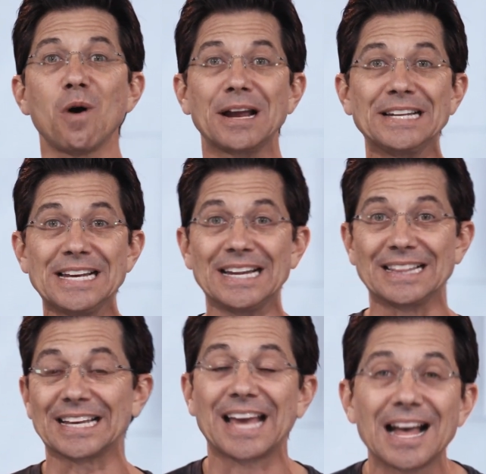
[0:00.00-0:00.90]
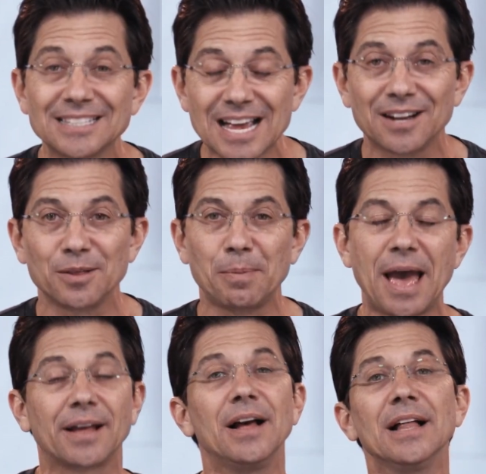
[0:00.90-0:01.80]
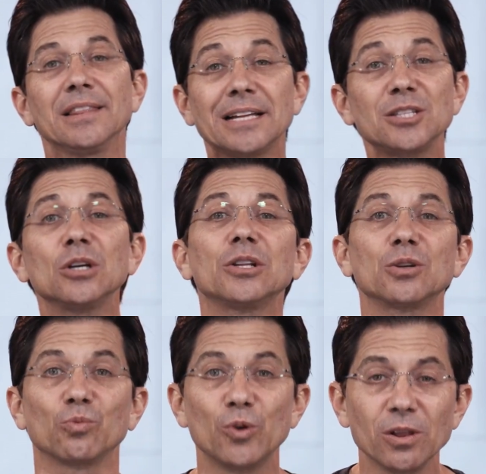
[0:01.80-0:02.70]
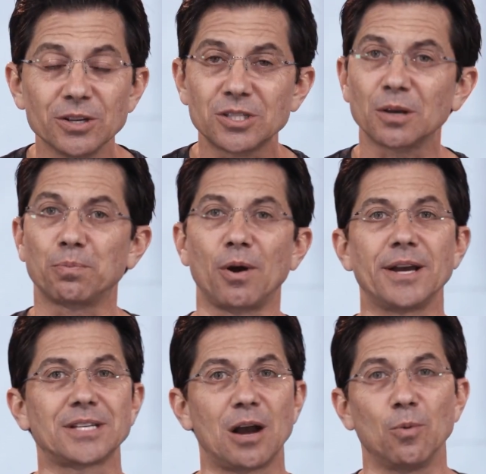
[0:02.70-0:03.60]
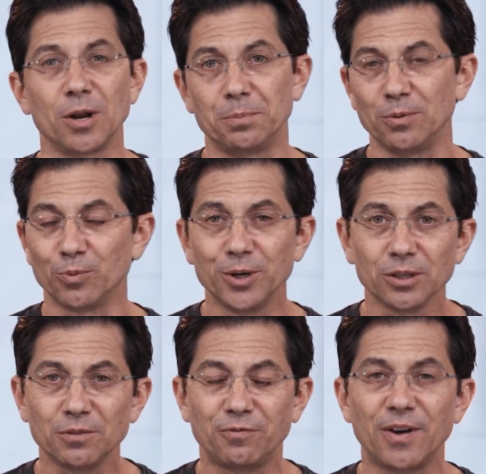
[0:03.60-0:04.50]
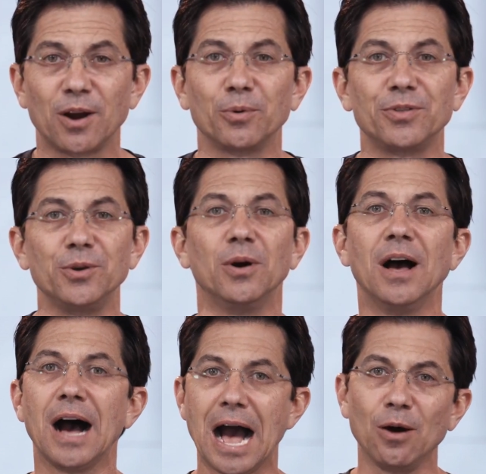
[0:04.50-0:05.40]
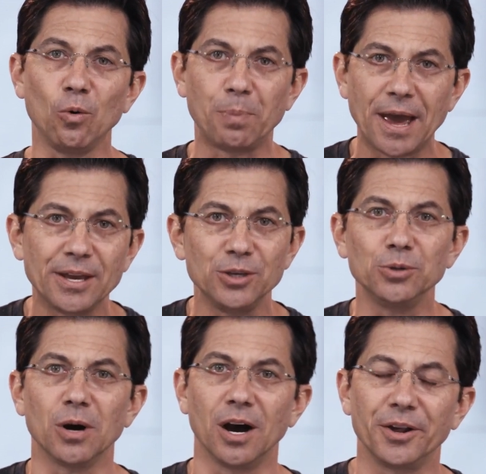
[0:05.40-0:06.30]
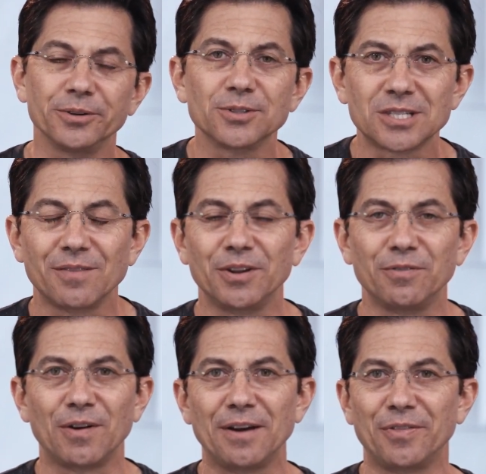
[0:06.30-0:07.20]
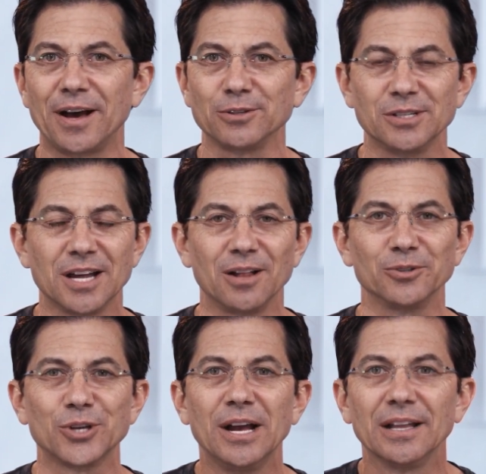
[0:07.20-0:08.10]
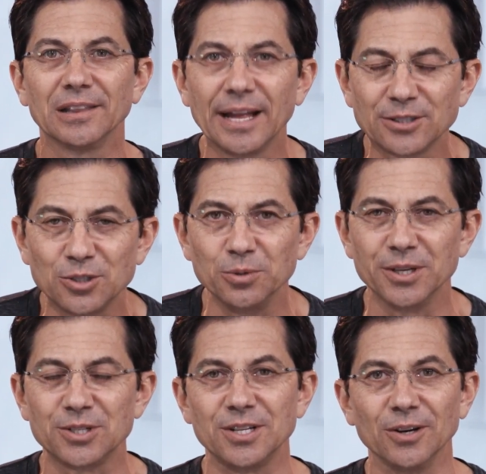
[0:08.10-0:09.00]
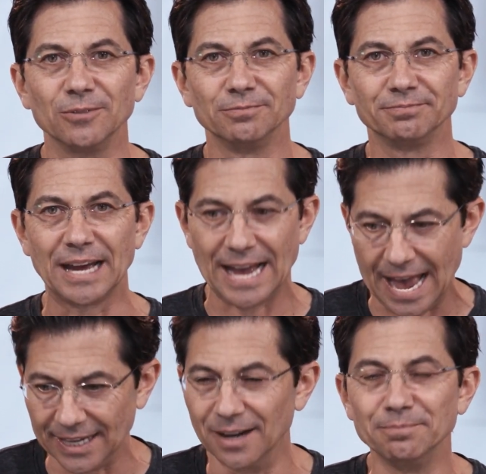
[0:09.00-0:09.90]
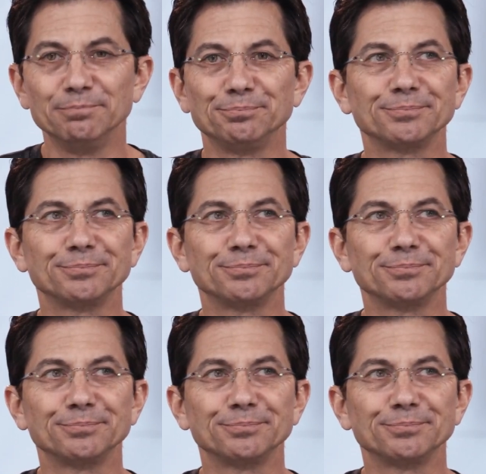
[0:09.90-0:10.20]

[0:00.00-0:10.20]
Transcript: I need it. The cat's out of the bag. Let's look at the realistic price. I want to be really fair with you. I will pay you $175,000. Let's do this deal. I hang up.